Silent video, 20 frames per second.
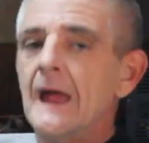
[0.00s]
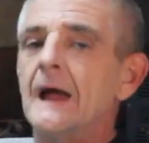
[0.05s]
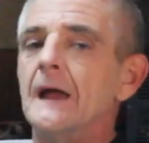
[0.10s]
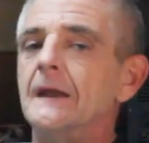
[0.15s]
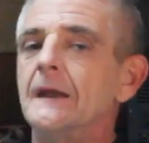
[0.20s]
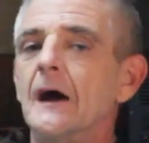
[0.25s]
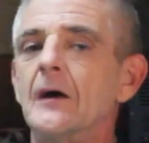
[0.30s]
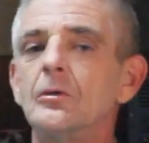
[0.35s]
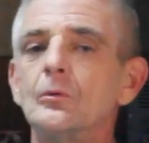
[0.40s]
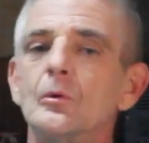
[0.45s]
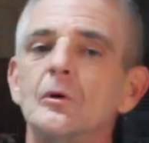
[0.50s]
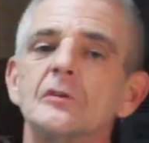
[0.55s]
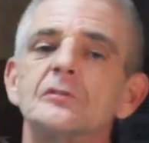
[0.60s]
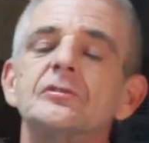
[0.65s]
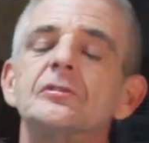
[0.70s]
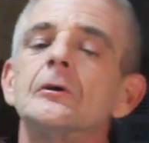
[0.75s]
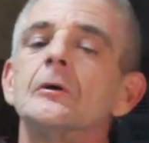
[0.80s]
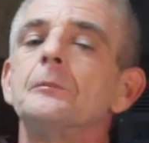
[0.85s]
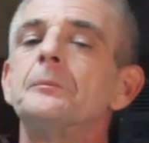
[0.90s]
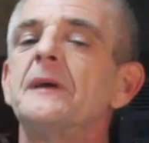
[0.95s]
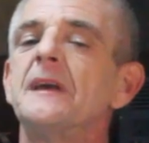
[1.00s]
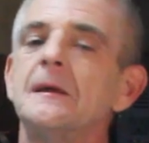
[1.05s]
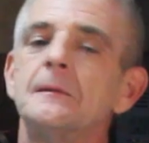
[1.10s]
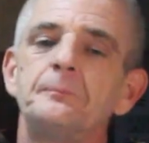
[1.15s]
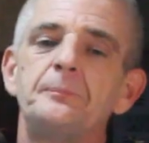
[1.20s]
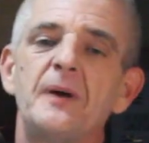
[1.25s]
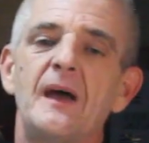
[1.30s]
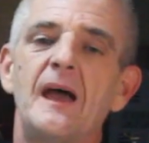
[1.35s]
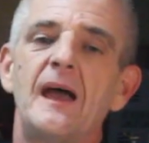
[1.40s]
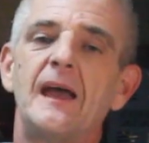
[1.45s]
In other words, they're
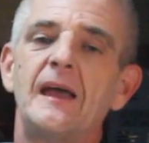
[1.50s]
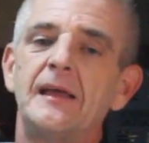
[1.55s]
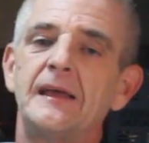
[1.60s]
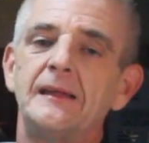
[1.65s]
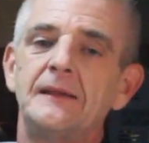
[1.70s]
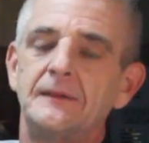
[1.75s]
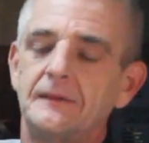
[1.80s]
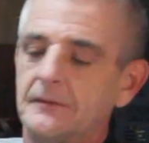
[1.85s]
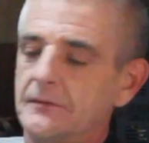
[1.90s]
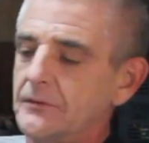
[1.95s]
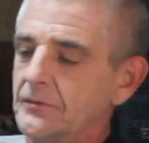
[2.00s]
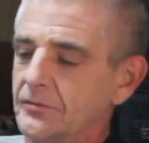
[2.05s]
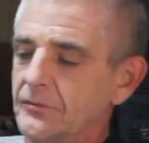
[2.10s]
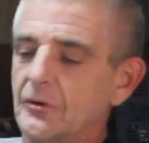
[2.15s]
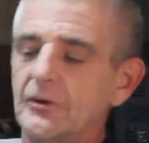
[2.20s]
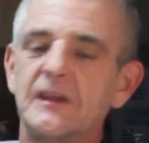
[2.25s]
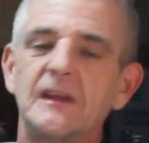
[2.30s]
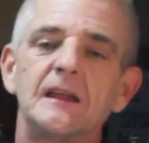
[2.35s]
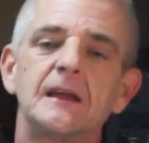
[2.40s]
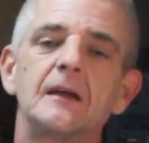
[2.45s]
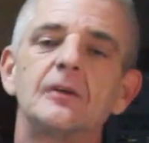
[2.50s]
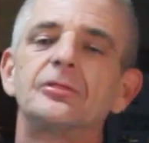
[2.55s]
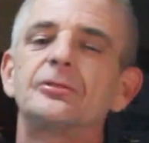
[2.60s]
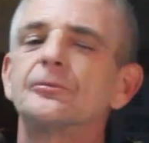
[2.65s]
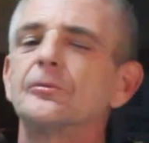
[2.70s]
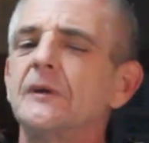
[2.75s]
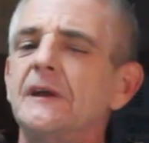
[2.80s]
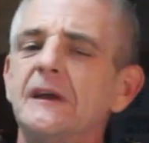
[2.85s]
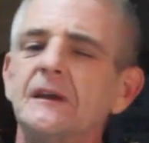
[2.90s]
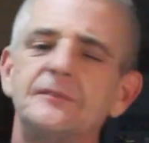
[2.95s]
being paid, they're getting a
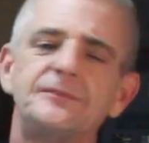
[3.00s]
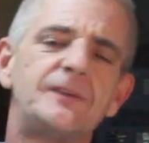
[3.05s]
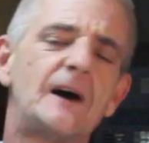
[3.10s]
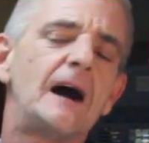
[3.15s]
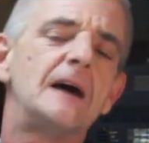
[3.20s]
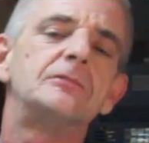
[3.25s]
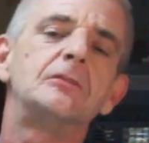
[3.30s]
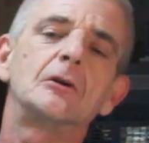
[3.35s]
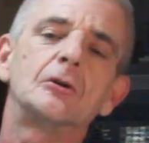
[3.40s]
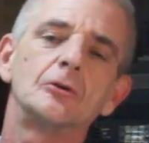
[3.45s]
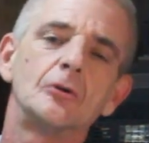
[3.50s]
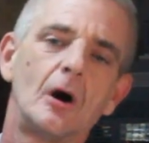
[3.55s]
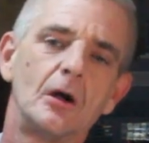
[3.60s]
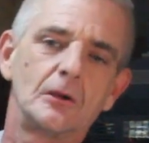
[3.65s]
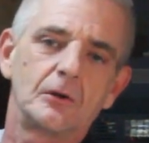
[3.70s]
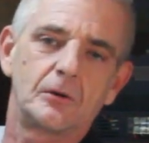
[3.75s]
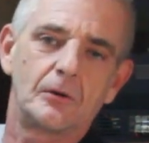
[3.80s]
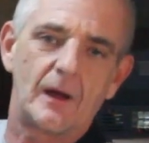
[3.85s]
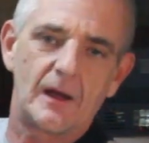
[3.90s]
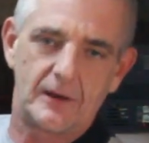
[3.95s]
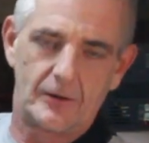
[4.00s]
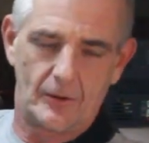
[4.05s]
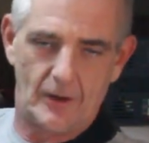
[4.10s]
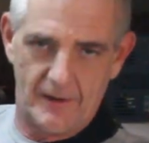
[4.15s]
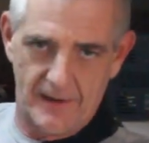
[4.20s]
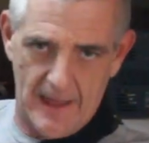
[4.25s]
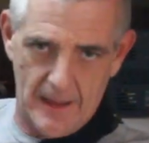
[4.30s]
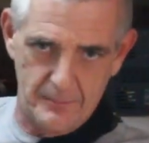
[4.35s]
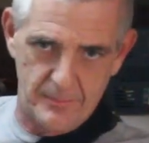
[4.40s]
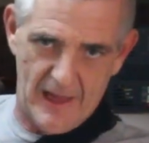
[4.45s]
$300 to $500 credit
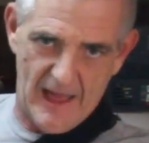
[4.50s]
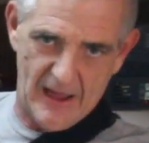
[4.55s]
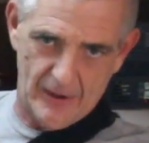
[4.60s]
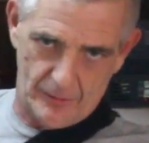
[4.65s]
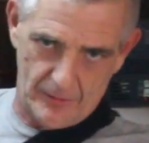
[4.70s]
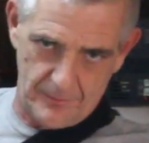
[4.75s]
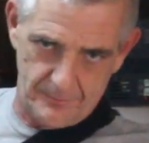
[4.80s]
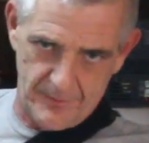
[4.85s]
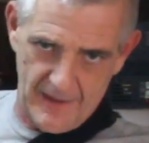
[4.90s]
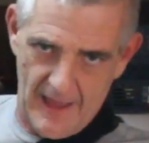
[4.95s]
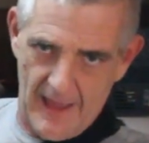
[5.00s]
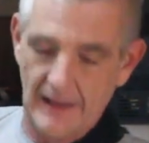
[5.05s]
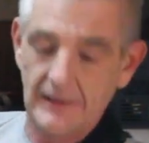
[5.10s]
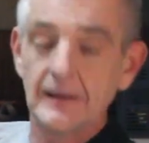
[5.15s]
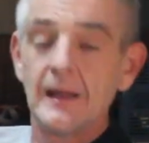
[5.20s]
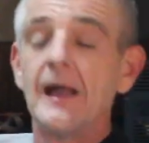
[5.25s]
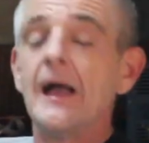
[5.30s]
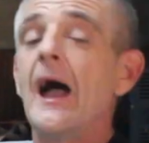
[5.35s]
on that battery pack.